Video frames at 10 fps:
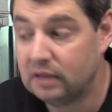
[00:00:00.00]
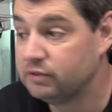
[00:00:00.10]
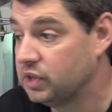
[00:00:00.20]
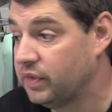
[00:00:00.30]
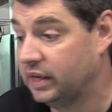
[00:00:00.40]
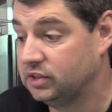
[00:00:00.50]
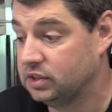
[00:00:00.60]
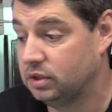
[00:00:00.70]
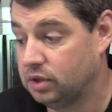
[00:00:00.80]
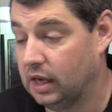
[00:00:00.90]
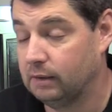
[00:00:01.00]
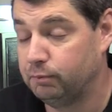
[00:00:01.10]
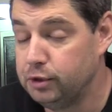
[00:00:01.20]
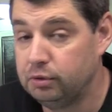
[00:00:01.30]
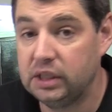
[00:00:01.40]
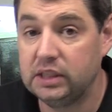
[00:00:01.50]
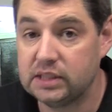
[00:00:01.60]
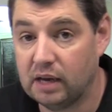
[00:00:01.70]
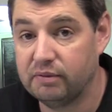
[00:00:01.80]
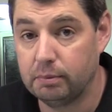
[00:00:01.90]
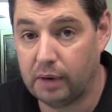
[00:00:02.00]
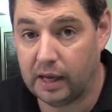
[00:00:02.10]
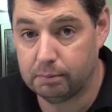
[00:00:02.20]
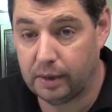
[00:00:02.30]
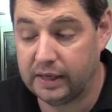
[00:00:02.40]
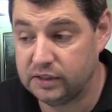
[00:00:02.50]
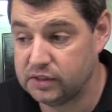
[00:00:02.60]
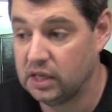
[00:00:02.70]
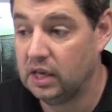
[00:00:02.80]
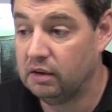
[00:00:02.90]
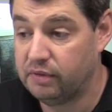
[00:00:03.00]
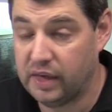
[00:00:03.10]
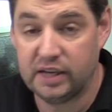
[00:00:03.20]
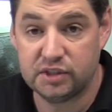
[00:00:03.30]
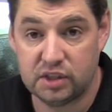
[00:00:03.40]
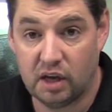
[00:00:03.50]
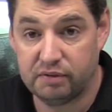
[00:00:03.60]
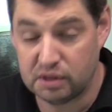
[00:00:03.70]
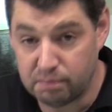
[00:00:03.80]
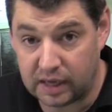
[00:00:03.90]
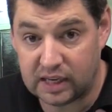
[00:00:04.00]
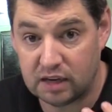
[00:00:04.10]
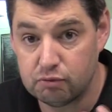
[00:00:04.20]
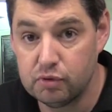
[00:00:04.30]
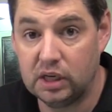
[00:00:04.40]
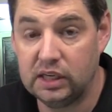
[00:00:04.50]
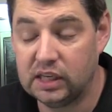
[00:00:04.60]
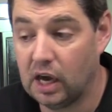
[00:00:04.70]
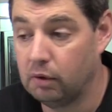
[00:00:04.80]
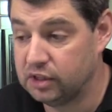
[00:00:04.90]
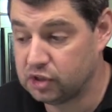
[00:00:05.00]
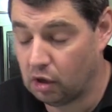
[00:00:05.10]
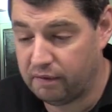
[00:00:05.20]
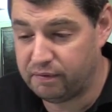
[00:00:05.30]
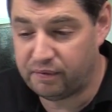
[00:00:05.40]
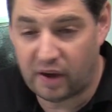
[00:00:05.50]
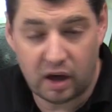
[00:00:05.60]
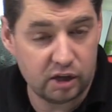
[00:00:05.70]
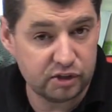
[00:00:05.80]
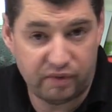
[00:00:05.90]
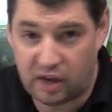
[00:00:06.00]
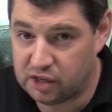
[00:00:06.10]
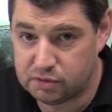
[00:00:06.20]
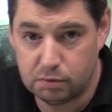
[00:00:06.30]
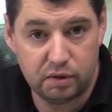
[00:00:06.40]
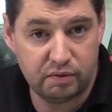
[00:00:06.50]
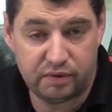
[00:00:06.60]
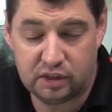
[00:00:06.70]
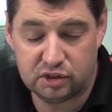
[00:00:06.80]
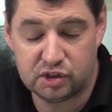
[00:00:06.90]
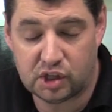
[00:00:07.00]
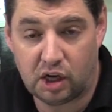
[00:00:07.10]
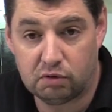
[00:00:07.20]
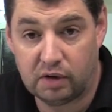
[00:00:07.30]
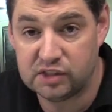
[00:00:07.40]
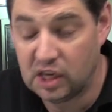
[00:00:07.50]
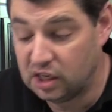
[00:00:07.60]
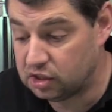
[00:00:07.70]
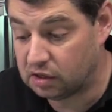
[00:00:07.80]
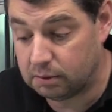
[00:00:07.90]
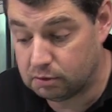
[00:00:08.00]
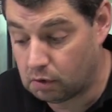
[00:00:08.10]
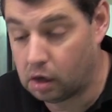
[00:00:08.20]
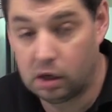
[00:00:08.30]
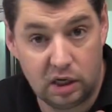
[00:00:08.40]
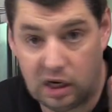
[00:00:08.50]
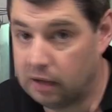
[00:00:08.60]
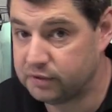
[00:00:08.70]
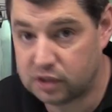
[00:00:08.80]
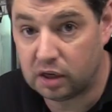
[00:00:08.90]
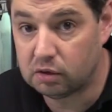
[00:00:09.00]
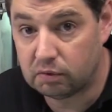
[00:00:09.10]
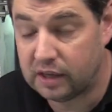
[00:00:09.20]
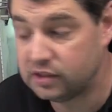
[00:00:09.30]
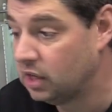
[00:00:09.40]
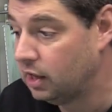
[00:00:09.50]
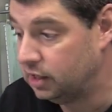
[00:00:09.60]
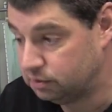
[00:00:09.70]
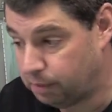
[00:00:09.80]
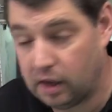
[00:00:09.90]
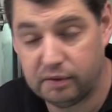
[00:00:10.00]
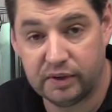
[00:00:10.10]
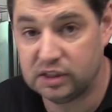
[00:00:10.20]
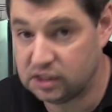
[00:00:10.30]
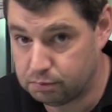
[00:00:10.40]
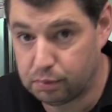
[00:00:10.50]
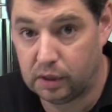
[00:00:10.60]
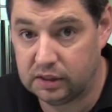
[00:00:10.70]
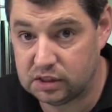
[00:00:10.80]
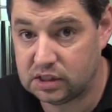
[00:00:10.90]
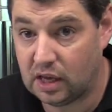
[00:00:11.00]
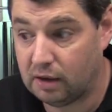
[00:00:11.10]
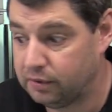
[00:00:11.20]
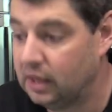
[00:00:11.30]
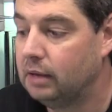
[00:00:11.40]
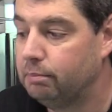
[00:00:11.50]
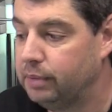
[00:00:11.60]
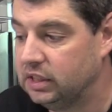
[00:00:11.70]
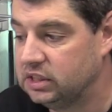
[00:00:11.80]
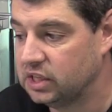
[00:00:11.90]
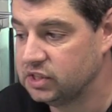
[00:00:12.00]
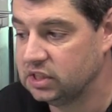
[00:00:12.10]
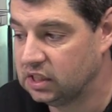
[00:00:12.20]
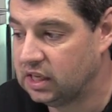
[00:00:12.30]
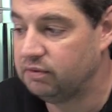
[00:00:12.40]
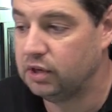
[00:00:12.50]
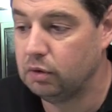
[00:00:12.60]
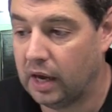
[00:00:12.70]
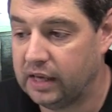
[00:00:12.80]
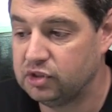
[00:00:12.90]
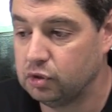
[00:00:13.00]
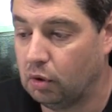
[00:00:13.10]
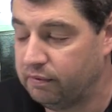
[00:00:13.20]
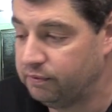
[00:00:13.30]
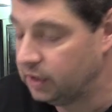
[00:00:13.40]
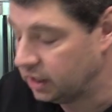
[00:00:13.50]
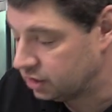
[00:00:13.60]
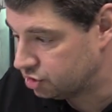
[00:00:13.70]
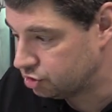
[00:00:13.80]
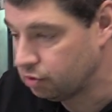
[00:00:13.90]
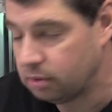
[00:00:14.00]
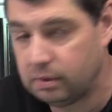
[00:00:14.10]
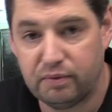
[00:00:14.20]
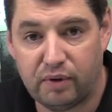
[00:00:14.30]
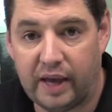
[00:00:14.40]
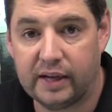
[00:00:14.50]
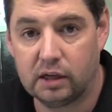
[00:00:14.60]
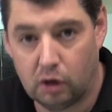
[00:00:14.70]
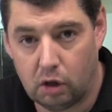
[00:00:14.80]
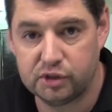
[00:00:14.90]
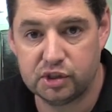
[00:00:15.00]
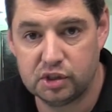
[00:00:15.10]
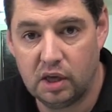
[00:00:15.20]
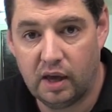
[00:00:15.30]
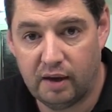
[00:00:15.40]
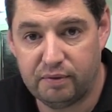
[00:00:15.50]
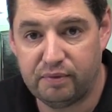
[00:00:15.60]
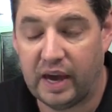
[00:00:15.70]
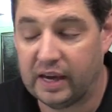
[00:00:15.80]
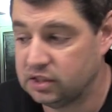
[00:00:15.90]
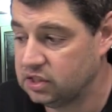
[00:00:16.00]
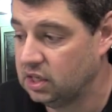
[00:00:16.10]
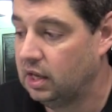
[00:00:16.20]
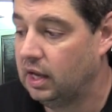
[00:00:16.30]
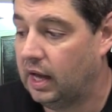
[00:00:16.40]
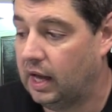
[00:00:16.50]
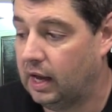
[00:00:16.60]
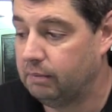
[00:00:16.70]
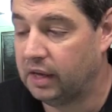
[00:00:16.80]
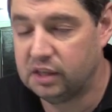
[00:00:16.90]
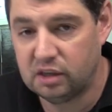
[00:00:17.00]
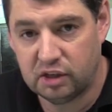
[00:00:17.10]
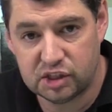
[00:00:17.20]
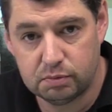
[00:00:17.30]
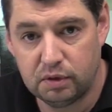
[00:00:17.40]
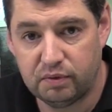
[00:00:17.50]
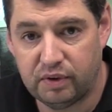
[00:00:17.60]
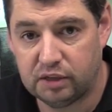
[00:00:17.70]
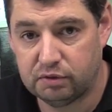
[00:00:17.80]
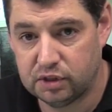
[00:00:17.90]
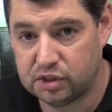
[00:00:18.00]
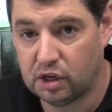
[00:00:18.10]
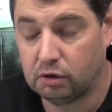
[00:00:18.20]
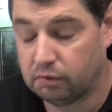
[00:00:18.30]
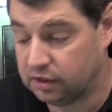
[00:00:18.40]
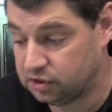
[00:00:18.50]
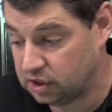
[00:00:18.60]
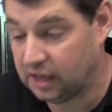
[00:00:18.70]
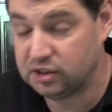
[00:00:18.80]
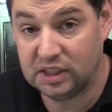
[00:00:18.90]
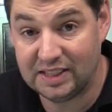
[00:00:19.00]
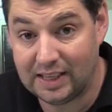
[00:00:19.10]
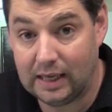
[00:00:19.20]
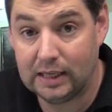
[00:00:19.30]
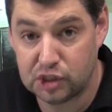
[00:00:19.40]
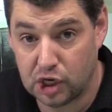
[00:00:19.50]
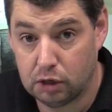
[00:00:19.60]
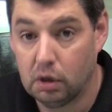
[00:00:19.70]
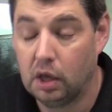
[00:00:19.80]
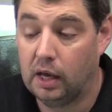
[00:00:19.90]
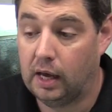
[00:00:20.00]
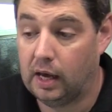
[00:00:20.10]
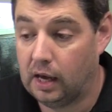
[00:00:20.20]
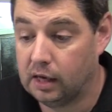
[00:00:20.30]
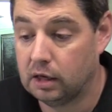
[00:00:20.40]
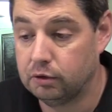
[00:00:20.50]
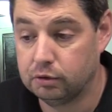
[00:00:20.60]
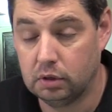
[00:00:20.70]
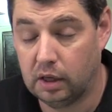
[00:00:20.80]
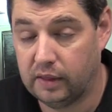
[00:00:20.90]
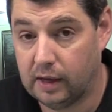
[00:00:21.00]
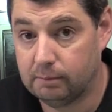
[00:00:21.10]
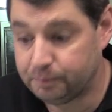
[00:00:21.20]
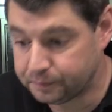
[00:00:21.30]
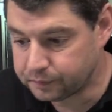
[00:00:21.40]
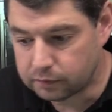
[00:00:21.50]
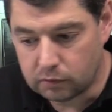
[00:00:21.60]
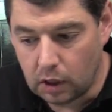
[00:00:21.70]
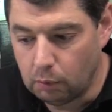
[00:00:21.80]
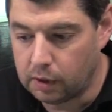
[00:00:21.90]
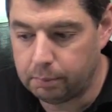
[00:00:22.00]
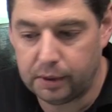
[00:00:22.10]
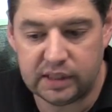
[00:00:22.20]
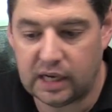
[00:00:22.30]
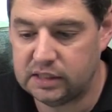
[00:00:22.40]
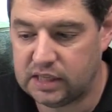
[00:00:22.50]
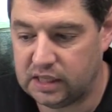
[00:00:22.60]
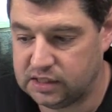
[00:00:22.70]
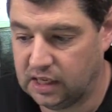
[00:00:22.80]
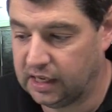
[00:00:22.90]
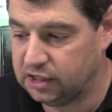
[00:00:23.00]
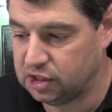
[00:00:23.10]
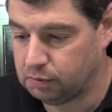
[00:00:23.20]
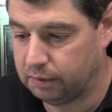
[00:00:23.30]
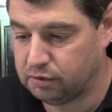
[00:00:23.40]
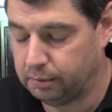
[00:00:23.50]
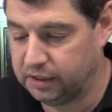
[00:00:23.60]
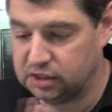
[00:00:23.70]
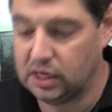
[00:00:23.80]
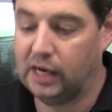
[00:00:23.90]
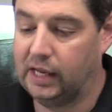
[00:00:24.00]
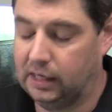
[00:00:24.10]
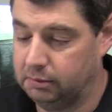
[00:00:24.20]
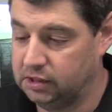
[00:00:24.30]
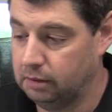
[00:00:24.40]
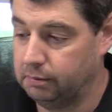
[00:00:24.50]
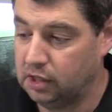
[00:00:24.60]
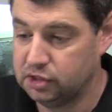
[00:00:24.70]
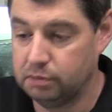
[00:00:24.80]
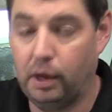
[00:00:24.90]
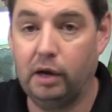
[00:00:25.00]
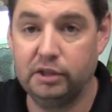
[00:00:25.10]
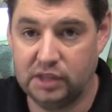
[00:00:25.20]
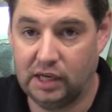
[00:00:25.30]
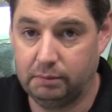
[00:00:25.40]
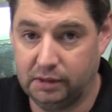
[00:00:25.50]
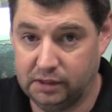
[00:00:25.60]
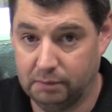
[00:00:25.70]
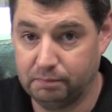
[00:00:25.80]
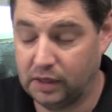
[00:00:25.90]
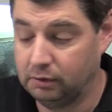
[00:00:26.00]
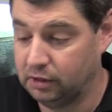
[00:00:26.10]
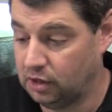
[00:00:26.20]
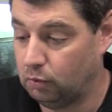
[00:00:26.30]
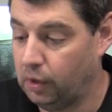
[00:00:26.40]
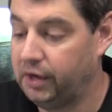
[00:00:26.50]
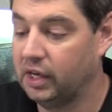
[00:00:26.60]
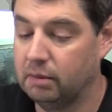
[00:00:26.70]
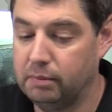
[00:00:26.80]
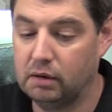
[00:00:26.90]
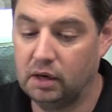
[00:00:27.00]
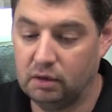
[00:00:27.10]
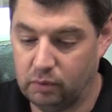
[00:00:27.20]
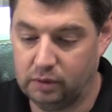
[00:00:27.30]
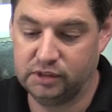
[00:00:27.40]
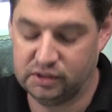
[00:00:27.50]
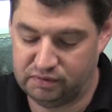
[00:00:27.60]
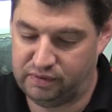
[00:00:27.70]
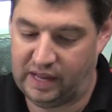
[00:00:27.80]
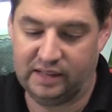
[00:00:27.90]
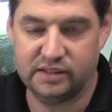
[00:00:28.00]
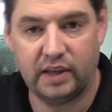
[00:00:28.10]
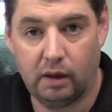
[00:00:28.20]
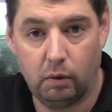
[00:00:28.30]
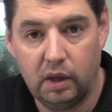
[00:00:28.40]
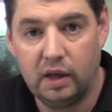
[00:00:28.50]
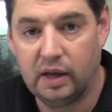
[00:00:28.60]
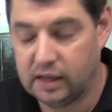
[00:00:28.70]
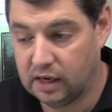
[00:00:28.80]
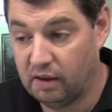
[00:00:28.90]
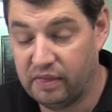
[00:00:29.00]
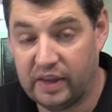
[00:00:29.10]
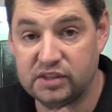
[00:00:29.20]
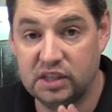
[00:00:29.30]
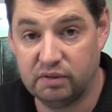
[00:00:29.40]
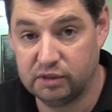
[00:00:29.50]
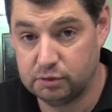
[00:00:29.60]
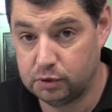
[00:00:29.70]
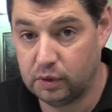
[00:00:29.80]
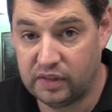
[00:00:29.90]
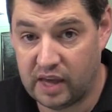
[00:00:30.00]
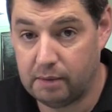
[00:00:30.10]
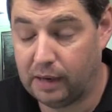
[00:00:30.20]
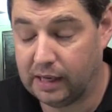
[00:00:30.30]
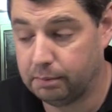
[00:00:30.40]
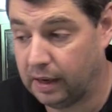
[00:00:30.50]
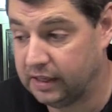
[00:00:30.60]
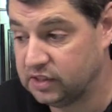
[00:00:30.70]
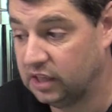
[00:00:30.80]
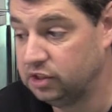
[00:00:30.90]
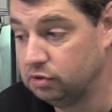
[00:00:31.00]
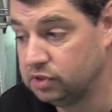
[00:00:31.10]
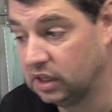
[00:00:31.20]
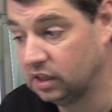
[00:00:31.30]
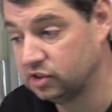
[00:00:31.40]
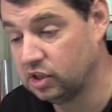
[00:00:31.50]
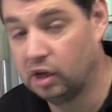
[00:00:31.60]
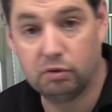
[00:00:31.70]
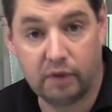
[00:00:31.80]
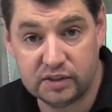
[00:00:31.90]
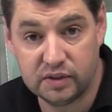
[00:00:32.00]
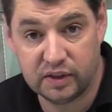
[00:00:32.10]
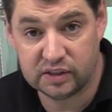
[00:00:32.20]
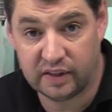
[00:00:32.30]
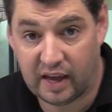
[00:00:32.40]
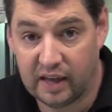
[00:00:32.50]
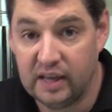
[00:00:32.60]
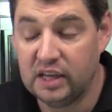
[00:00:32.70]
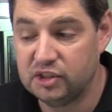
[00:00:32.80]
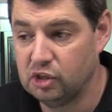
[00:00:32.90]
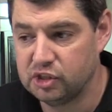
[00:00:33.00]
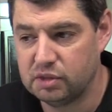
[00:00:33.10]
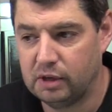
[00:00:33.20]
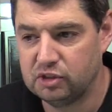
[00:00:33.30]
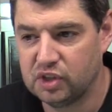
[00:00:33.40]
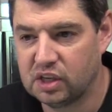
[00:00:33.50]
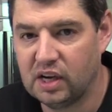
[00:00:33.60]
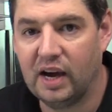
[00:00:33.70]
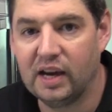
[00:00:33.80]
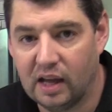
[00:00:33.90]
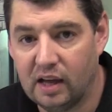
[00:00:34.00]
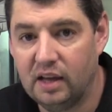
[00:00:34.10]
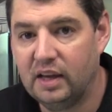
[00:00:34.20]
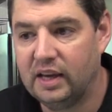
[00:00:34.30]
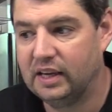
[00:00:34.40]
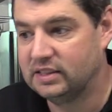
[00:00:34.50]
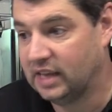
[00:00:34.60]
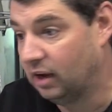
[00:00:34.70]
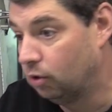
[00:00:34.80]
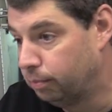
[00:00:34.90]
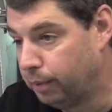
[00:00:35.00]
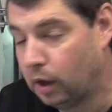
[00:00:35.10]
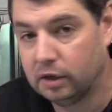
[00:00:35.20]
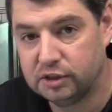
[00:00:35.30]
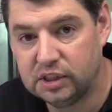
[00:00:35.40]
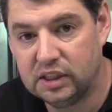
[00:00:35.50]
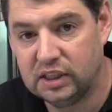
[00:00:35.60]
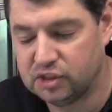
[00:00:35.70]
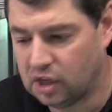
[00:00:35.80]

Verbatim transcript: So that's the thing. You need to have the black base, their stuff, to make it really go it's got a far, far smoother finish than Stynylrez. Don't get me wrong, love Stynylrez. It's perfect, it's brilliant stuff, but it doesn't give you a sort of extremely flat gloss effect um, and a nice smooth finish for the Stynylrez to actually adhere to uh, and go through like that when I put it down in testing, it just went from being dull aluminium to polished aluminium, and there's like one like a mirror, one just flat as hell, you know. And that's the difference between their black base and using Stynylrez and things like that. It's not so much the color; it's how polished it is.